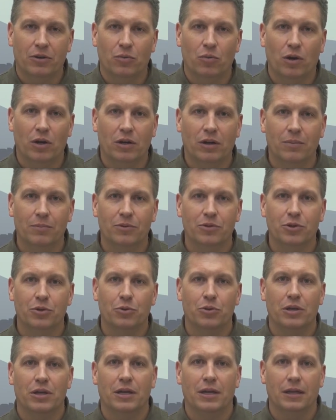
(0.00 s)
and welcome
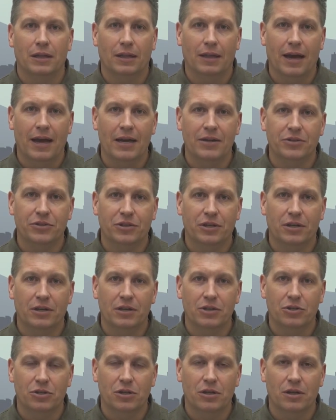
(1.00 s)
to the last
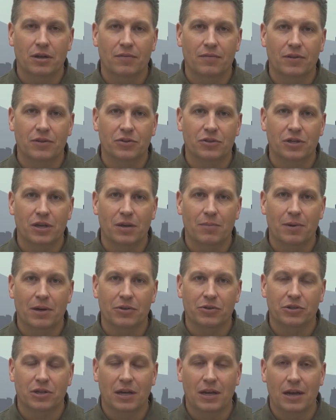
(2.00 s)
edition of the
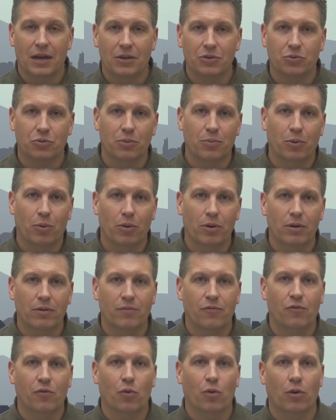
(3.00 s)
CML Statehouse
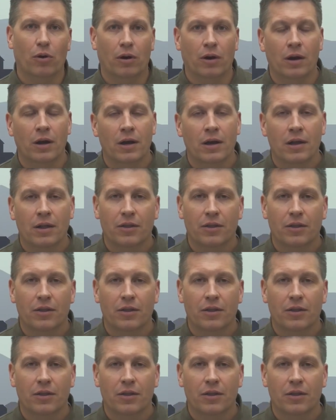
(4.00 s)
Report for